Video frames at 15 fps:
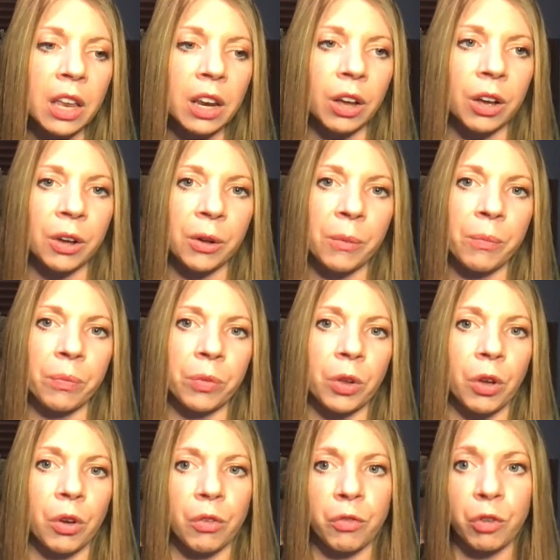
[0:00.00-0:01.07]

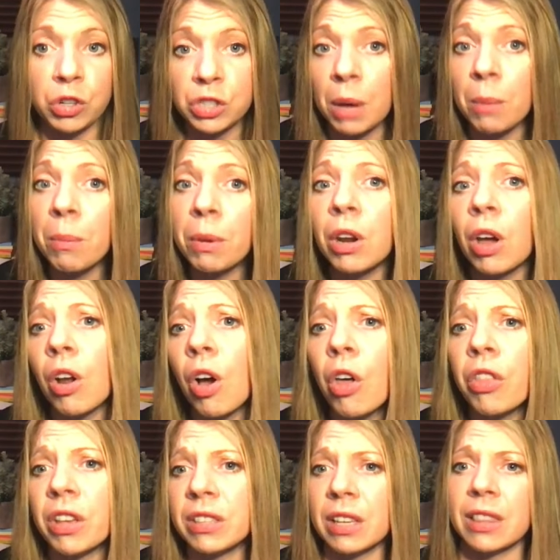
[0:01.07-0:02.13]
for some, but not all
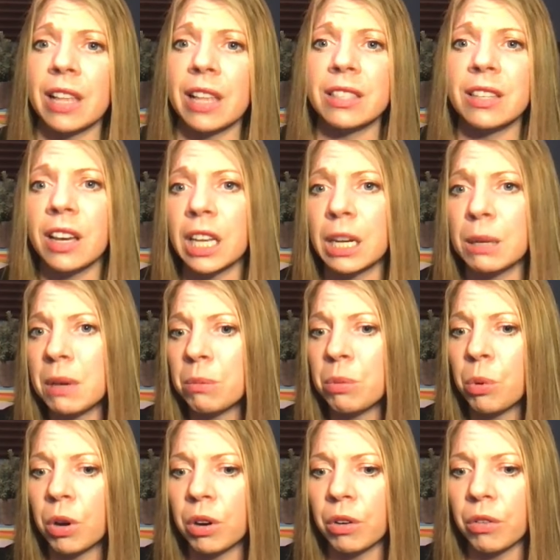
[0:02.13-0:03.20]
these. Like that's not going to be
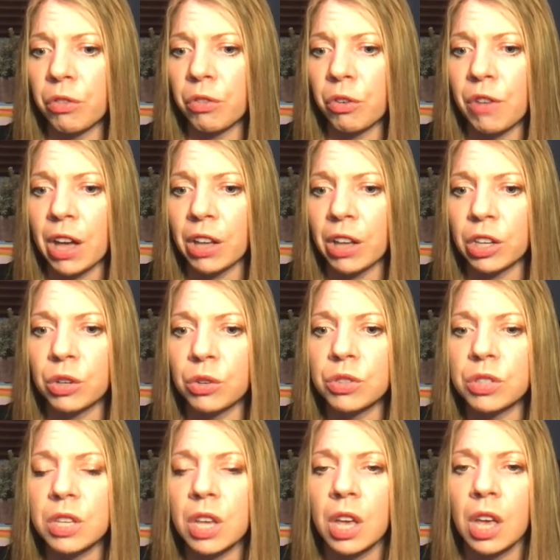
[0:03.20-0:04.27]
important for
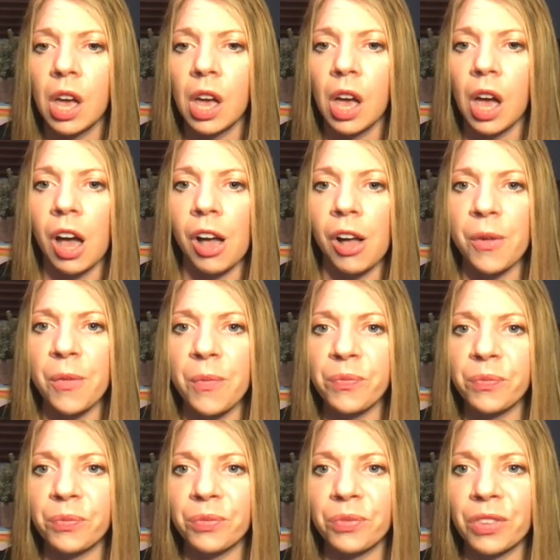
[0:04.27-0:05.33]
values.
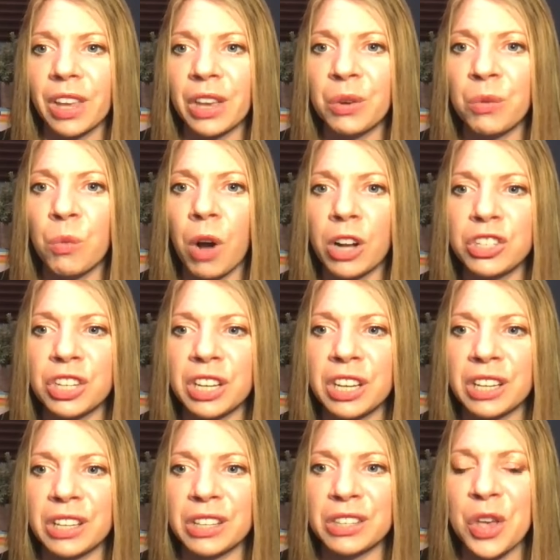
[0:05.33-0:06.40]
In
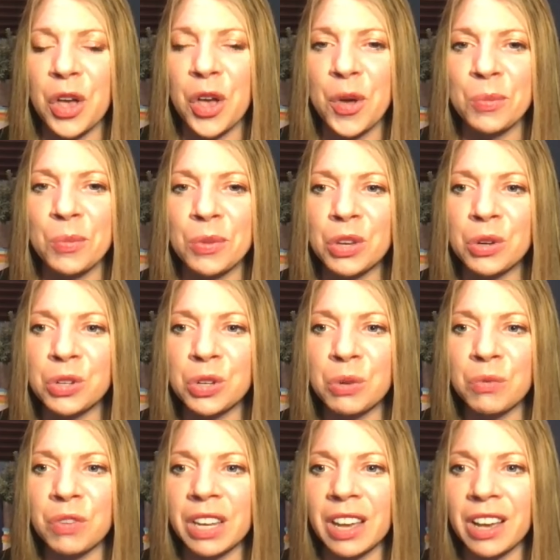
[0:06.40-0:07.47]
watching some YouTube
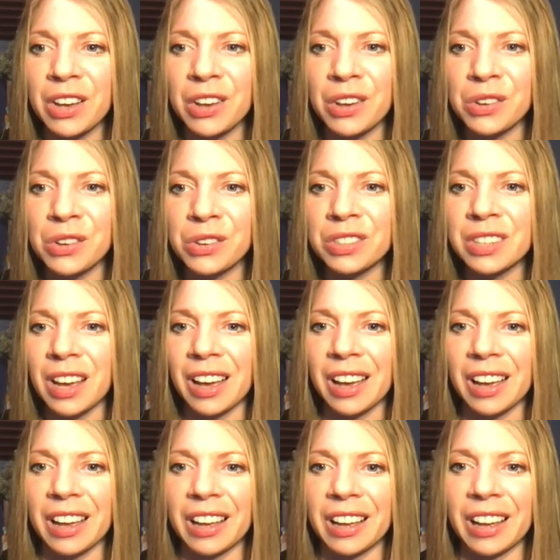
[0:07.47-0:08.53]
videos,
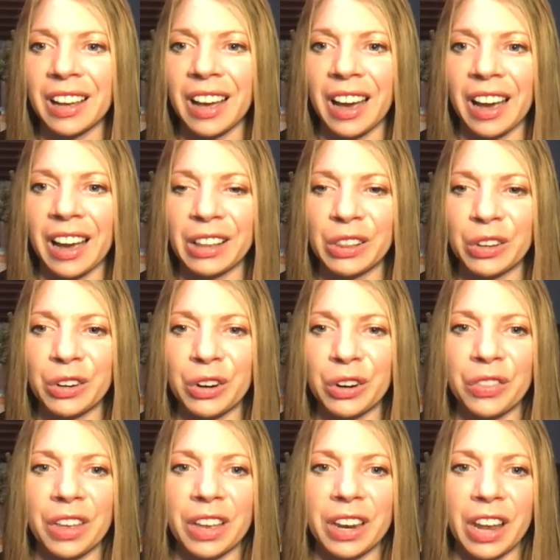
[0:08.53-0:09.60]
I
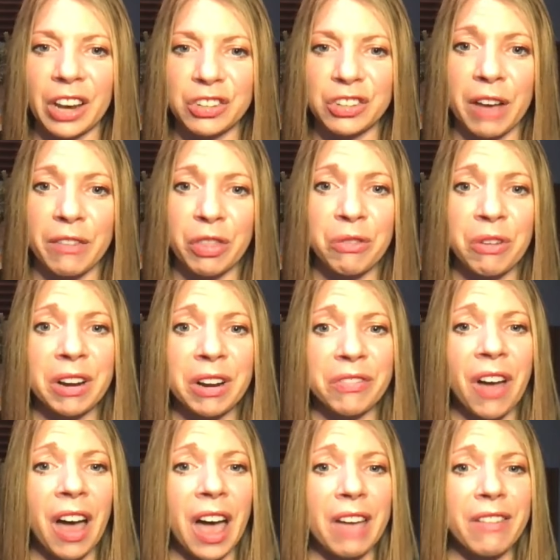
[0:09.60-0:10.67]
learned that I should have 3 to
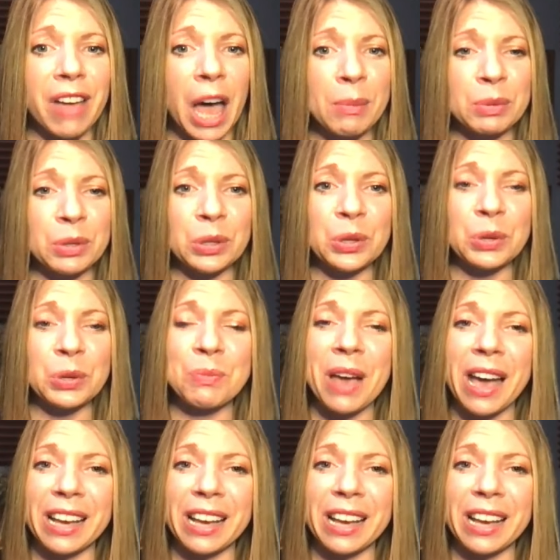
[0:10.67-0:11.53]
5 absolute max